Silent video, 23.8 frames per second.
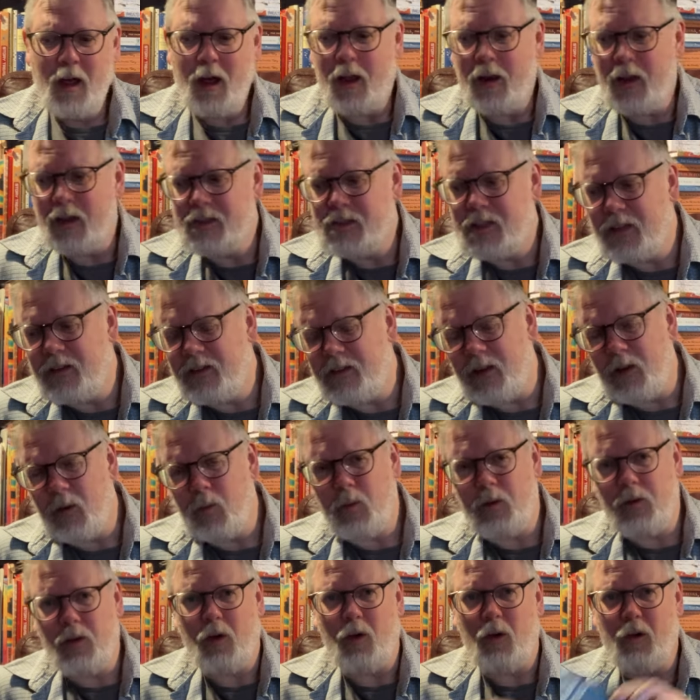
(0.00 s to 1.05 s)
And I did
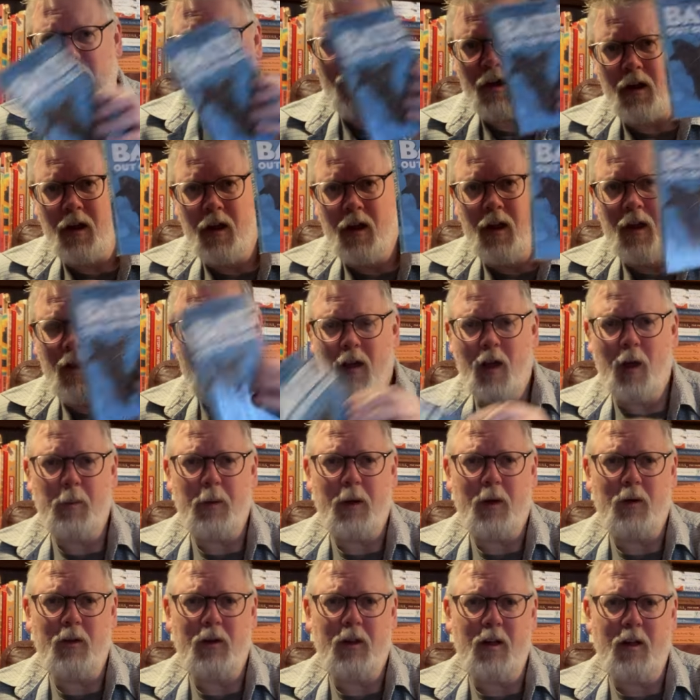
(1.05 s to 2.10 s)
think with horror
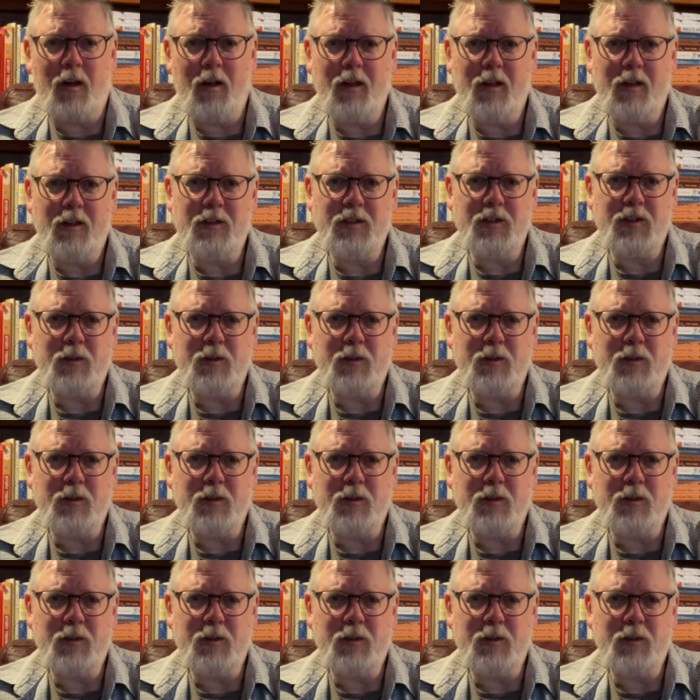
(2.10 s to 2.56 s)
about Guy N.